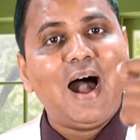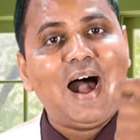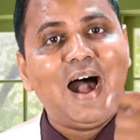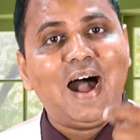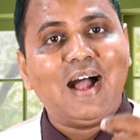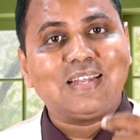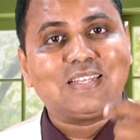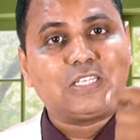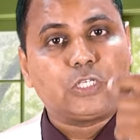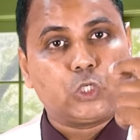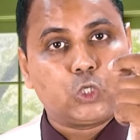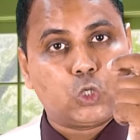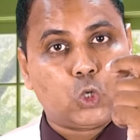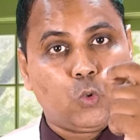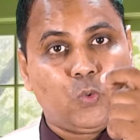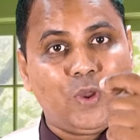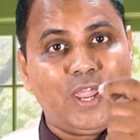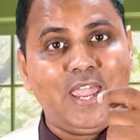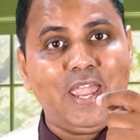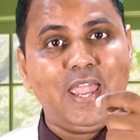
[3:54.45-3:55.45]
a
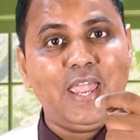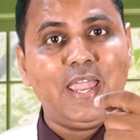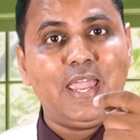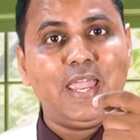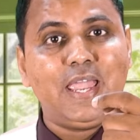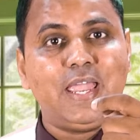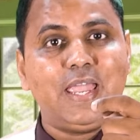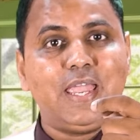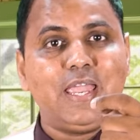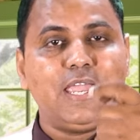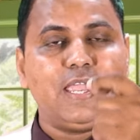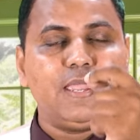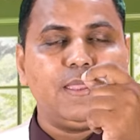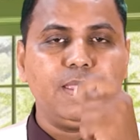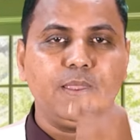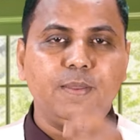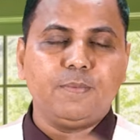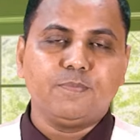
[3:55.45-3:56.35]
dream.